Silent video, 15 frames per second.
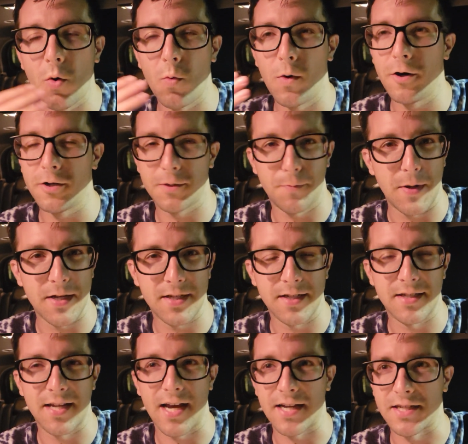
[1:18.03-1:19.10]
where it's based
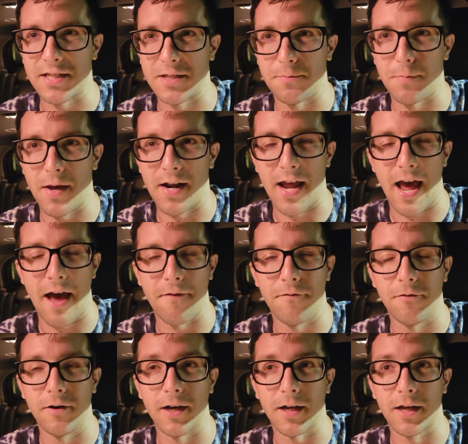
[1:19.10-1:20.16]
in Texas, Ben
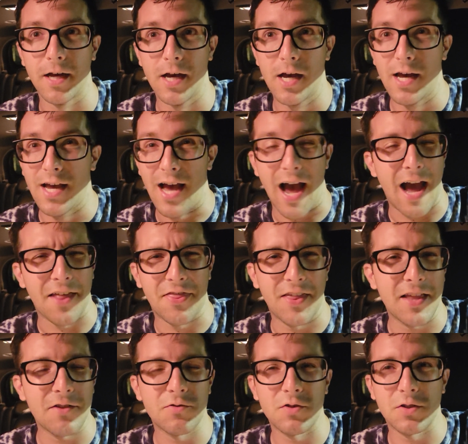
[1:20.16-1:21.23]
Affleck. I
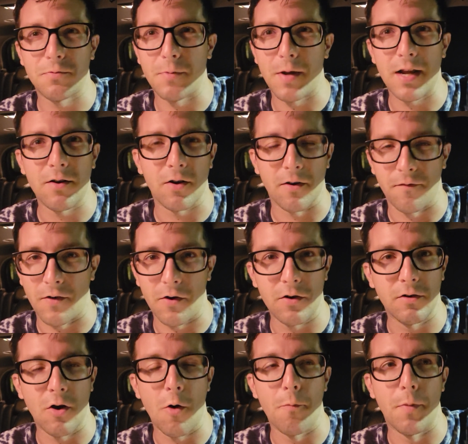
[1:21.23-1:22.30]
think this was made on a very
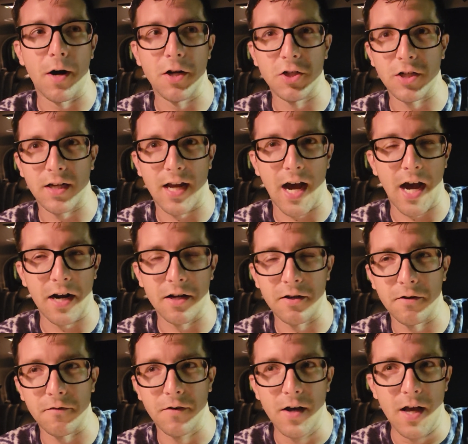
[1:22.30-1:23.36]
low budget, kind
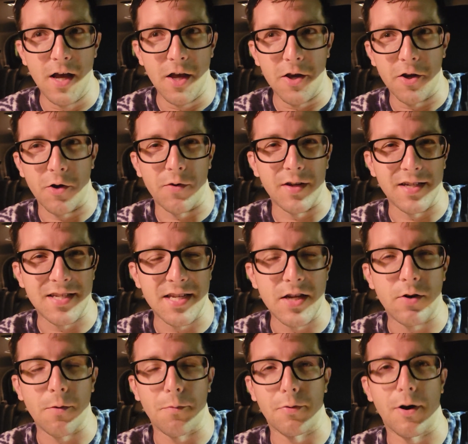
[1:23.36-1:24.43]
of, you know, his
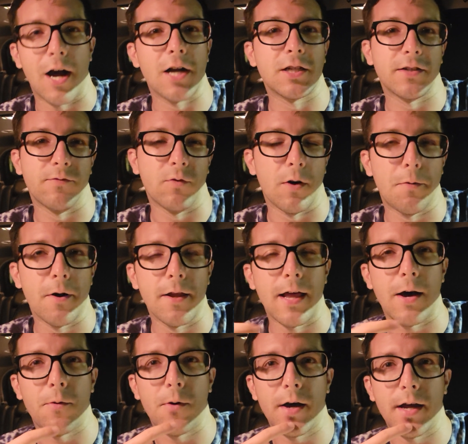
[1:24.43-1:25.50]
secret project, if you want to put it
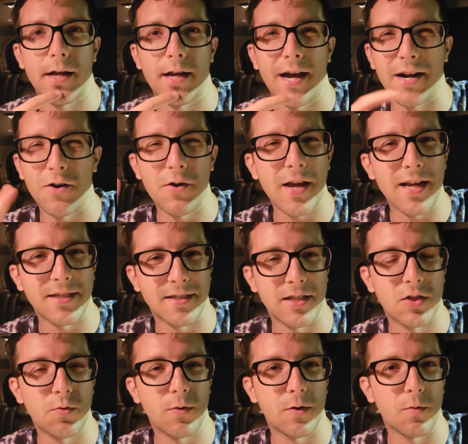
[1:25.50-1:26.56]
that way. I know he has
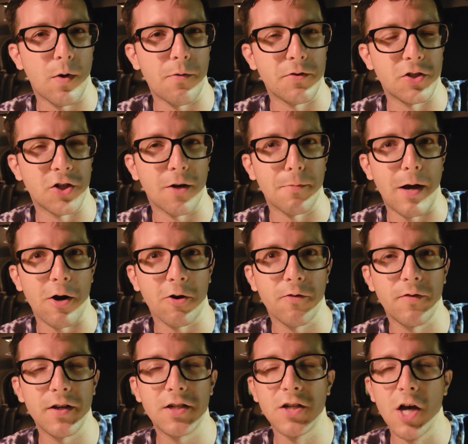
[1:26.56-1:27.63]
this one and one with John
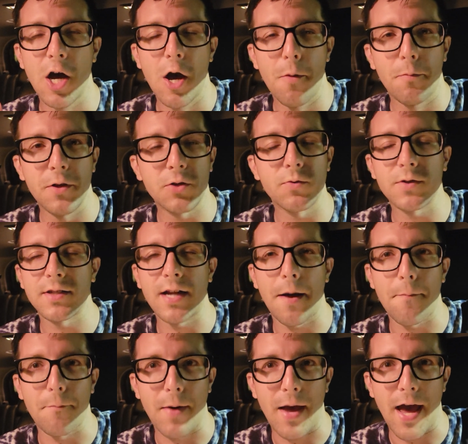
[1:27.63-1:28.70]
Malkovich. But this one's
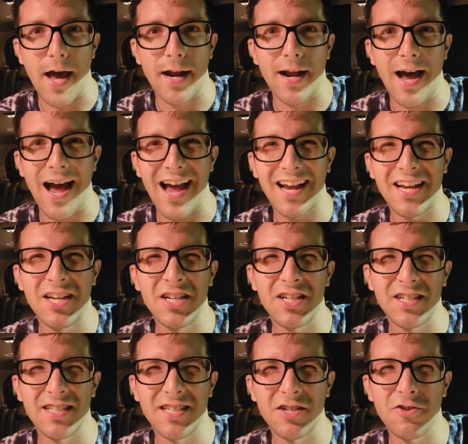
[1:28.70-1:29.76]
not bad. I
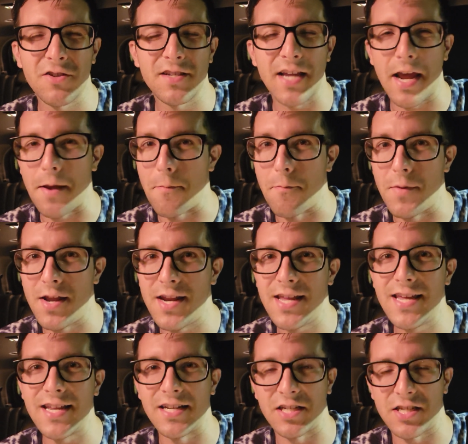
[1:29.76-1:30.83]
consider this a
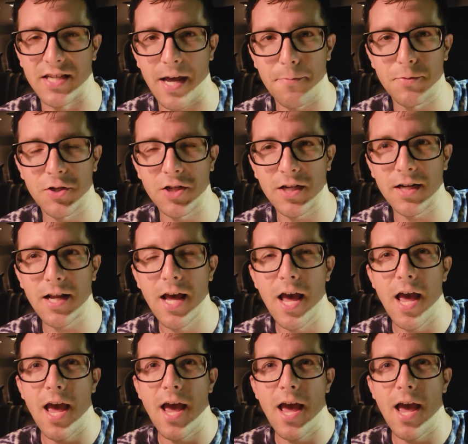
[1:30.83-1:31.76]
mini Inception.